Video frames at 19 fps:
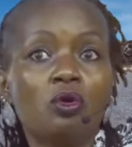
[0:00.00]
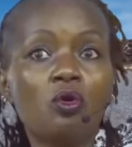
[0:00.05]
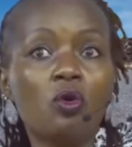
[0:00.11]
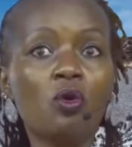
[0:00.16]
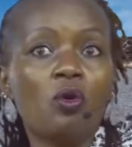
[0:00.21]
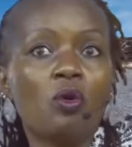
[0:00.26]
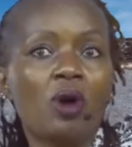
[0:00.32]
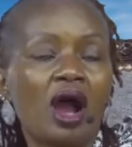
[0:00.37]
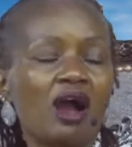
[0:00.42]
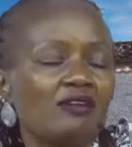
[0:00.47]

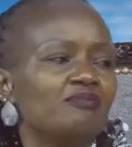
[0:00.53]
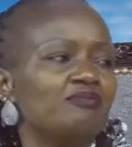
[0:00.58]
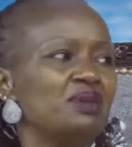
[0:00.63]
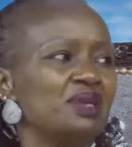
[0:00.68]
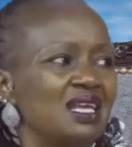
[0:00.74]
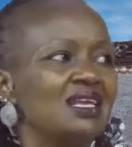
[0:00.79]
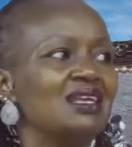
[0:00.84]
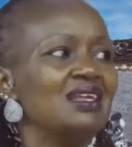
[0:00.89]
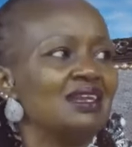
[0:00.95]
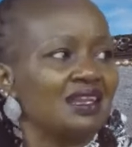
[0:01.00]
who have
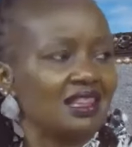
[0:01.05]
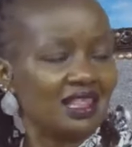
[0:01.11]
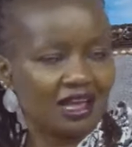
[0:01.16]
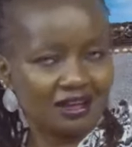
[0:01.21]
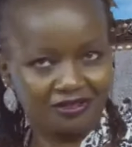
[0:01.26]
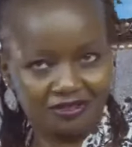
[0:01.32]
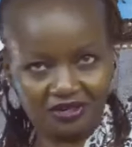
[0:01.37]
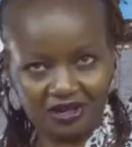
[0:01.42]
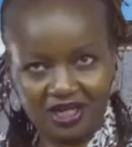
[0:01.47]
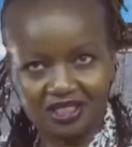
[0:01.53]
been
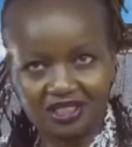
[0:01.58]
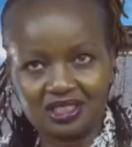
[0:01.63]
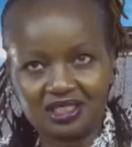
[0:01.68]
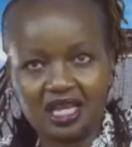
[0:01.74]
their friends.